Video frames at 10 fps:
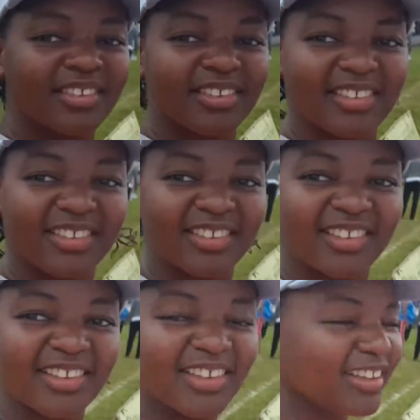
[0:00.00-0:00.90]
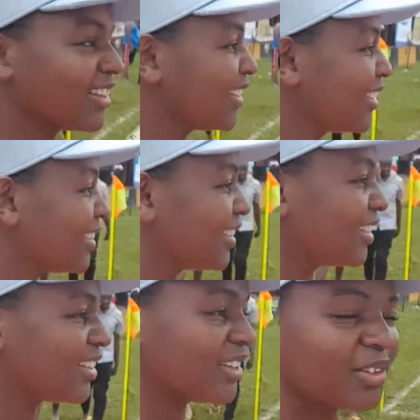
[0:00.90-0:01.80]
which is organized
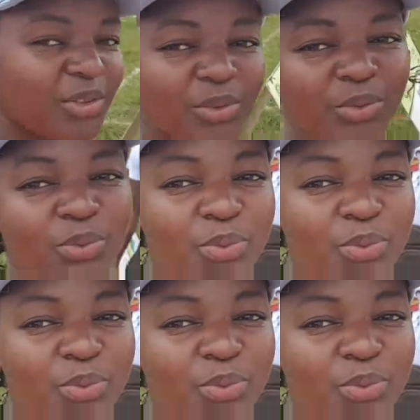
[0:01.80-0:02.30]
every year